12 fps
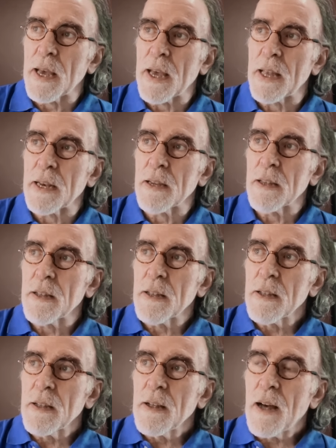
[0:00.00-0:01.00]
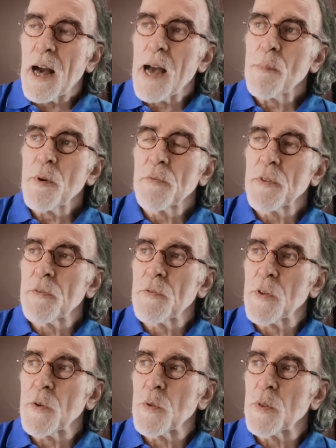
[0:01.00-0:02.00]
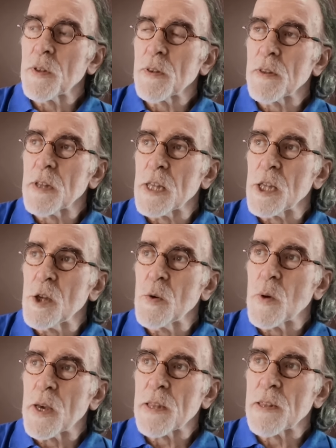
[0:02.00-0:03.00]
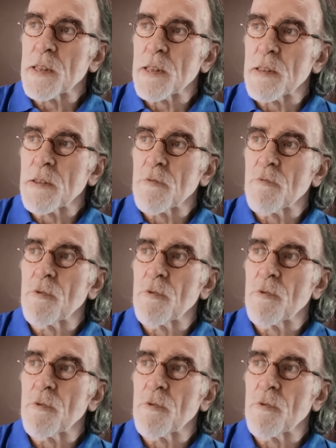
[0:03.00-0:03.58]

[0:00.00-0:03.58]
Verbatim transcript: And I'm of the view that the US is